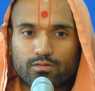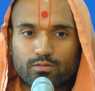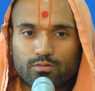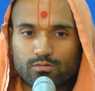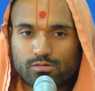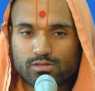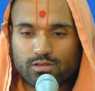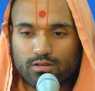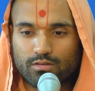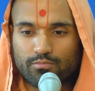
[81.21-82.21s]
who's
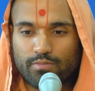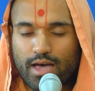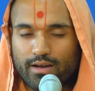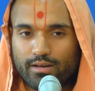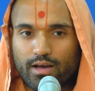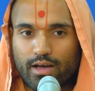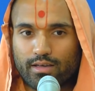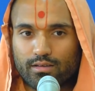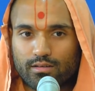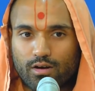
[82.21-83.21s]
the bad guy,
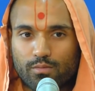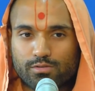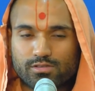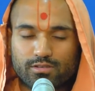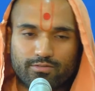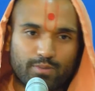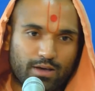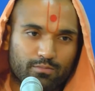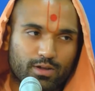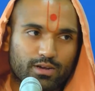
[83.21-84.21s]
opposite of
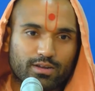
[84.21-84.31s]
Batman?